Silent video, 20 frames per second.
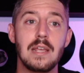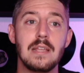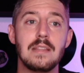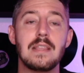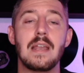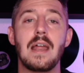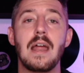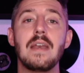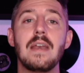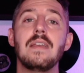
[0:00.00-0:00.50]

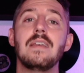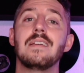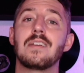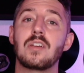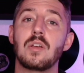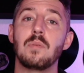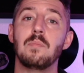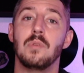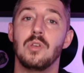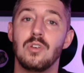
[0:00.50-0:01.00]
that I didn't
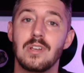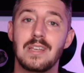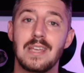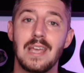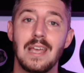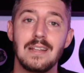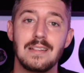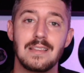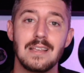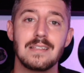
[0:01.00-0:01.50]

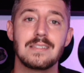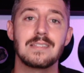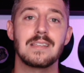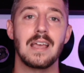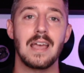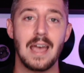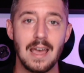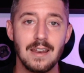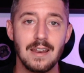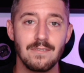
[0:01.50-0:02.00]
communicate this
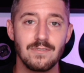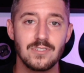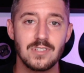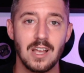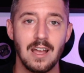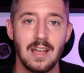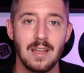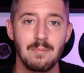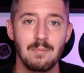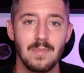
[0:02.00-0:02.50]
ahead of
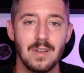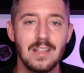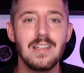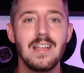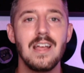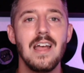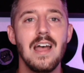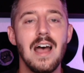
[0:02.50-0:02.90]
time.